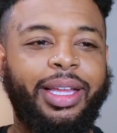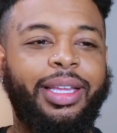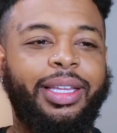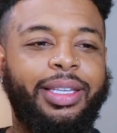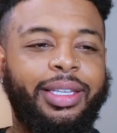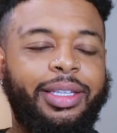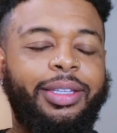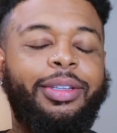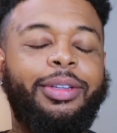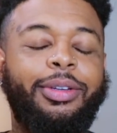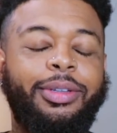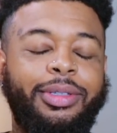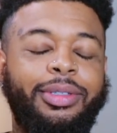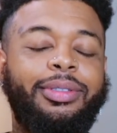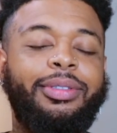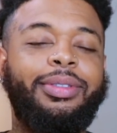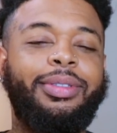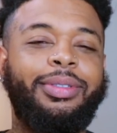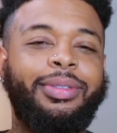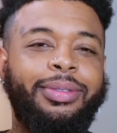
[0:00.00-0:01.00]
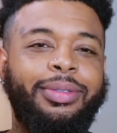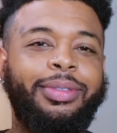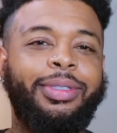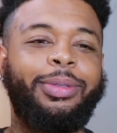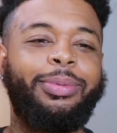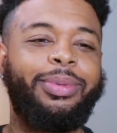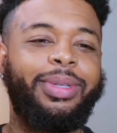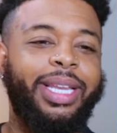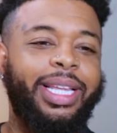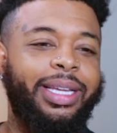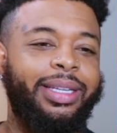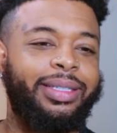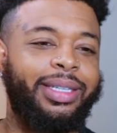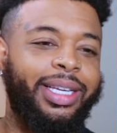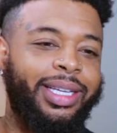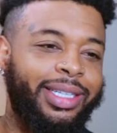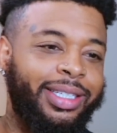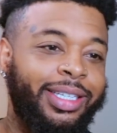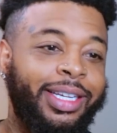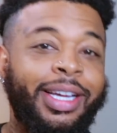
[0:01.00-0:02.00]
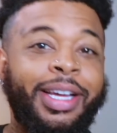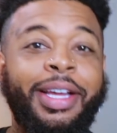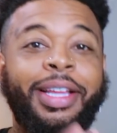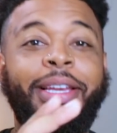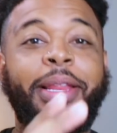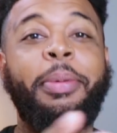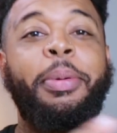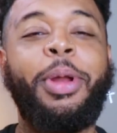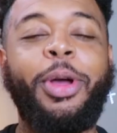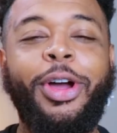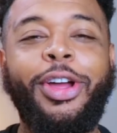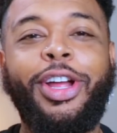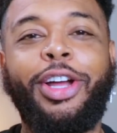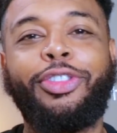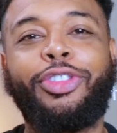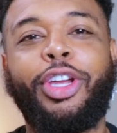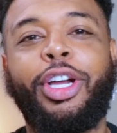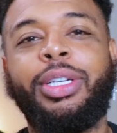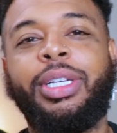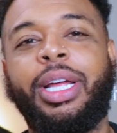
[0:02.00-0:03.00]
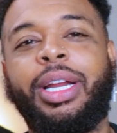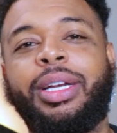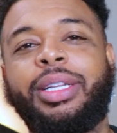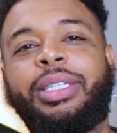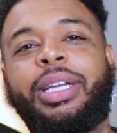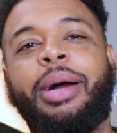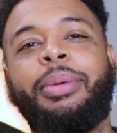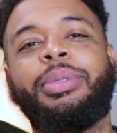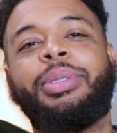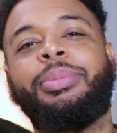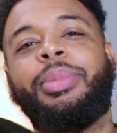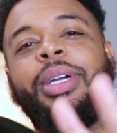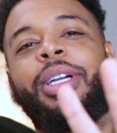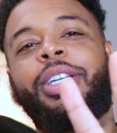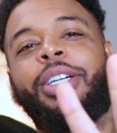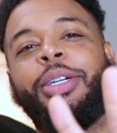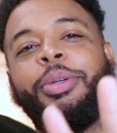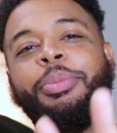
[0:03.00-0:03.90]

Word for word: you lit, nigga. Let me know what y'all thought down in the comments, man.